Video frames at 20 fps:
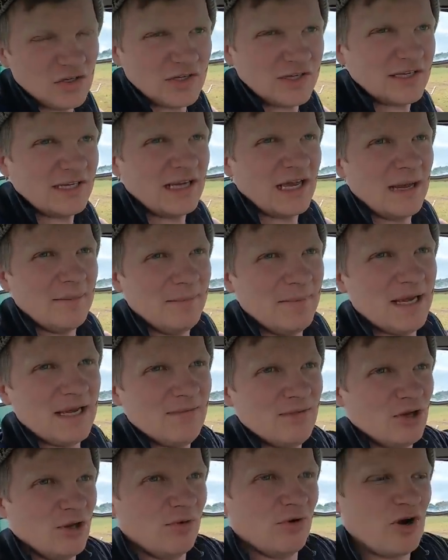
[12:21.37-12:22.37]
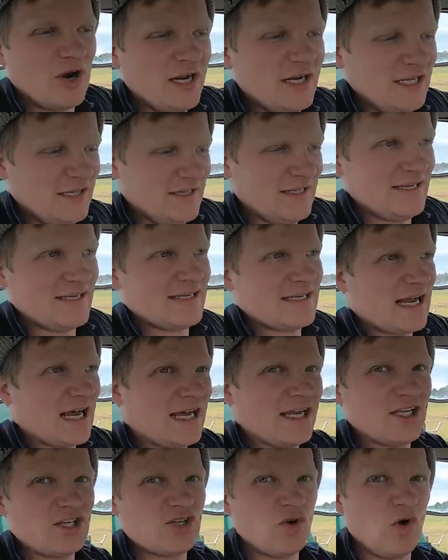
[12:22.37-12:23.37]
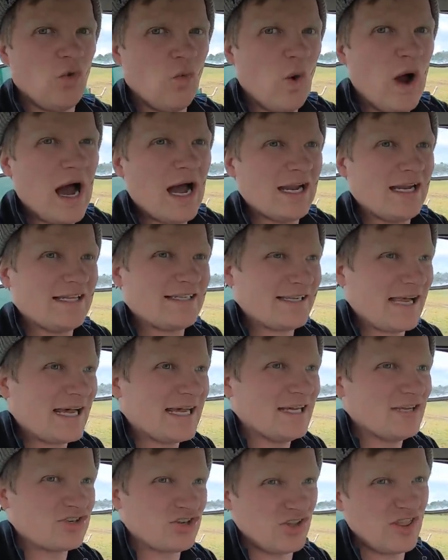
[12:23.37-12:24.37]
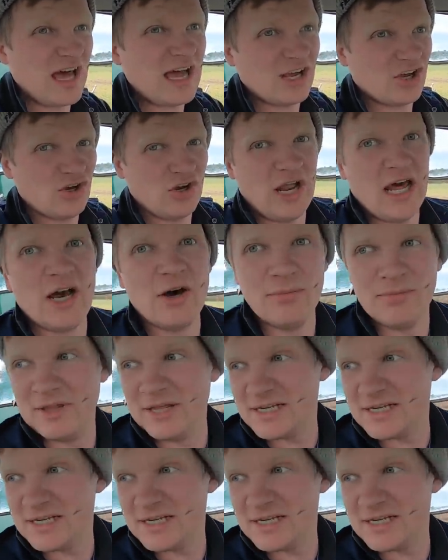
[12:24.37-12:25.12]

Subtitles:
looking at maybe upgrading these tyres to a wider tyre, so that could help